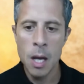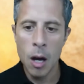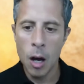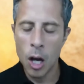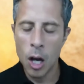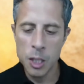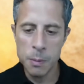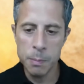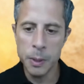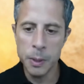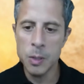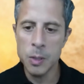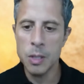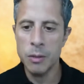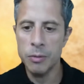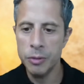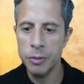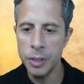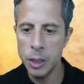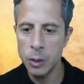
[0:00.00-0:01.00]
Hospitals are
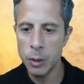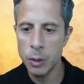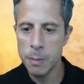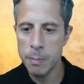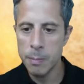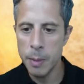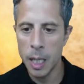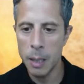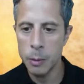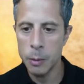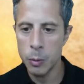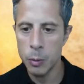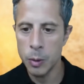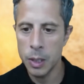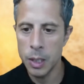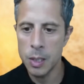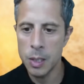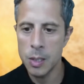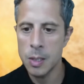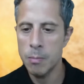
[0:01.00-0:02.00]
free to experiment with
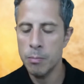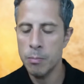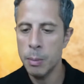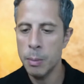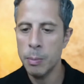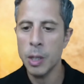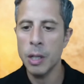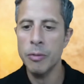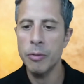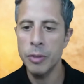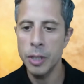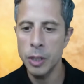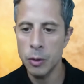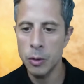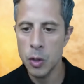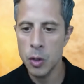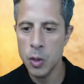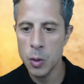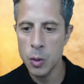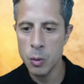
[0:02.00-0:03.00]
this. People are free to
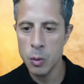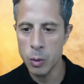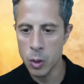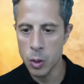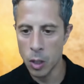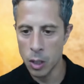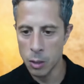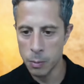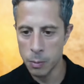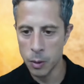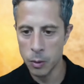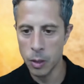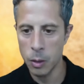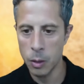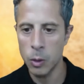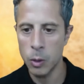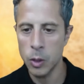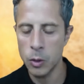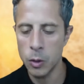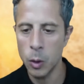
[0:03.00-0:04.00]
choose which hospital they
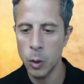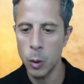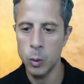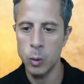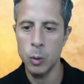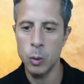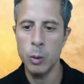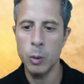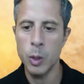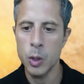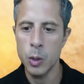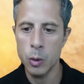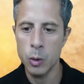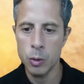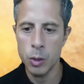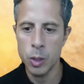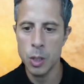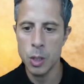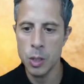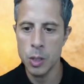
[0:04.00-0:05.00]
want to go to, which
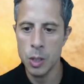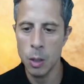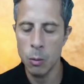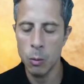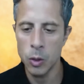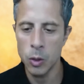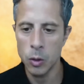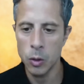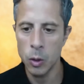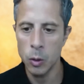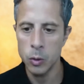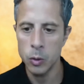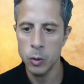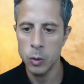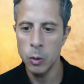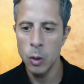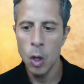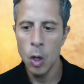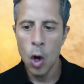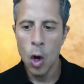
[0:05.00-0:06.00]
nutritionist they want to go to.